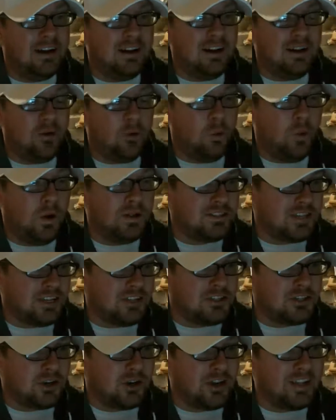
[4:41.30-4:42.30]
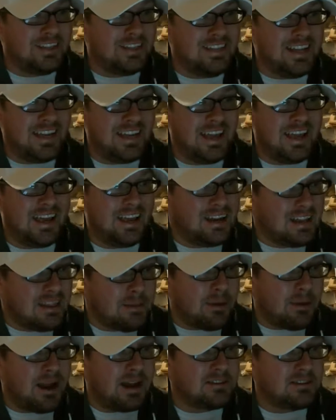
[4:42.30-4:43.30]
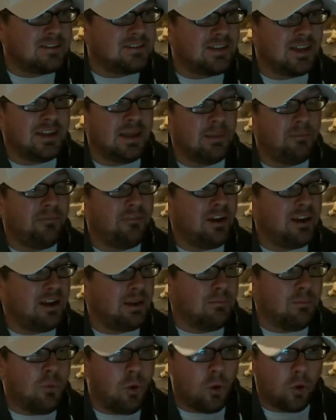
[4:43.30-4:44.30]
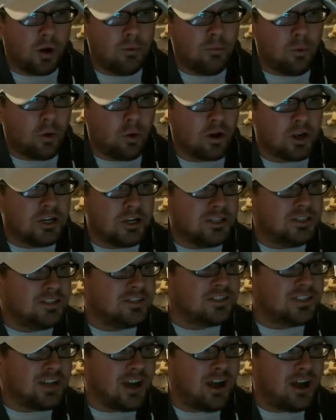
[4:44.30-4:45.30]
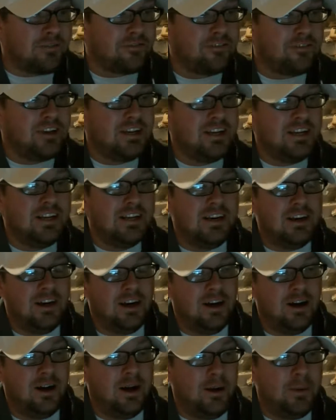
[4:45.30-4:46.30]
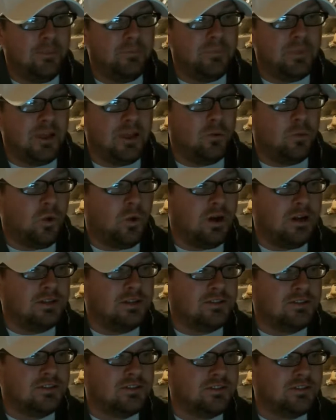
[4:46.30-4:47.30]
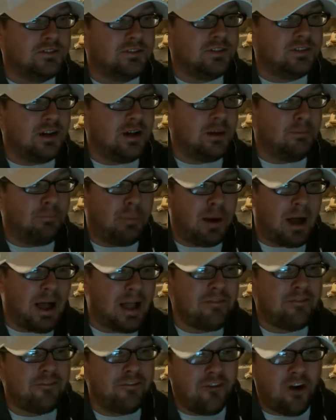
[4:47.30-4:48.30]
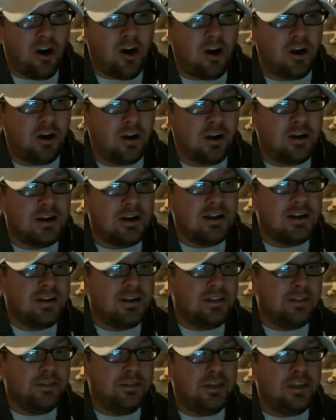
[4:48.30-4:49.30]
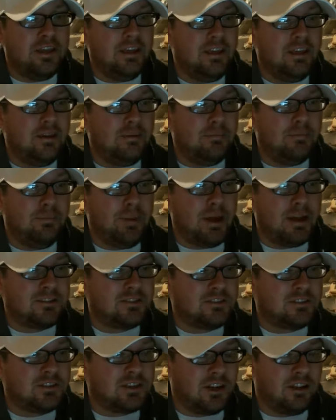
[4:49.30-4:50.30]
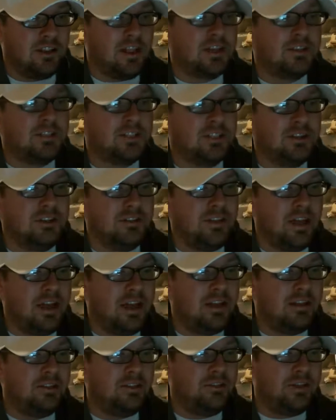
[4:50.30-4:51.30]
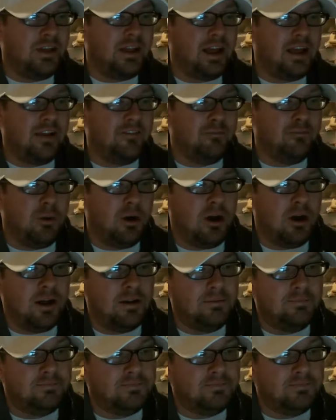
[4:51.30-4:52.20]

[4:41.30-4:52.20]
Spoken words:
once I started digging into the boxes, I kept finding more and more good stuff. It was by far the best collection that I've bought.